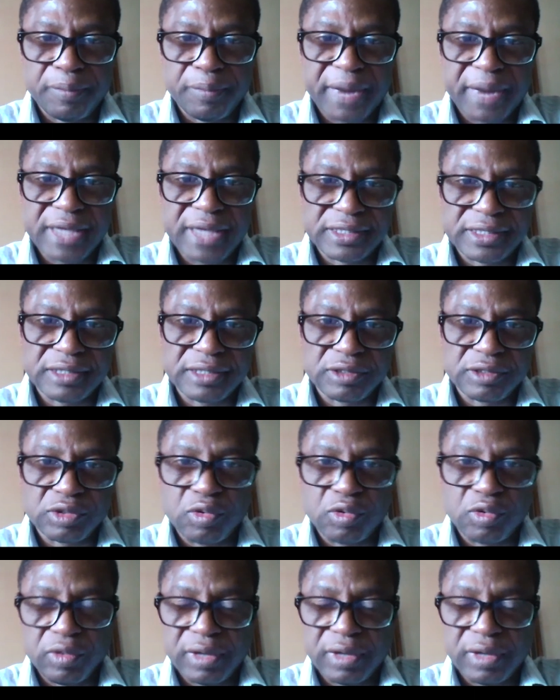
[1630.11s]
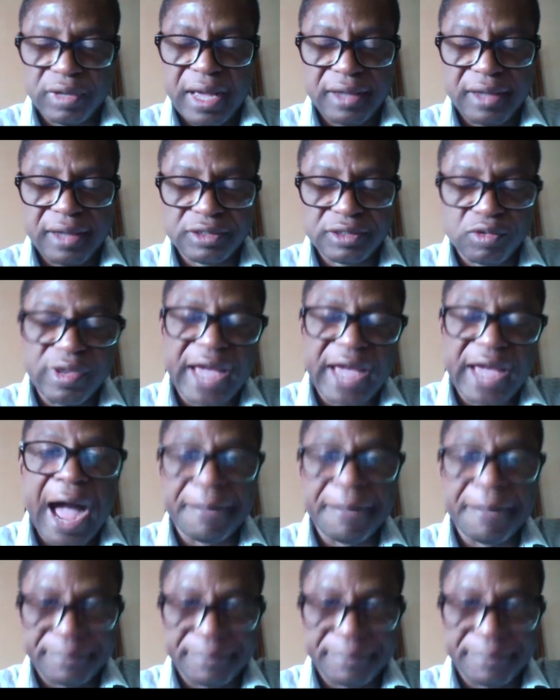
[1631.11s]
price is going up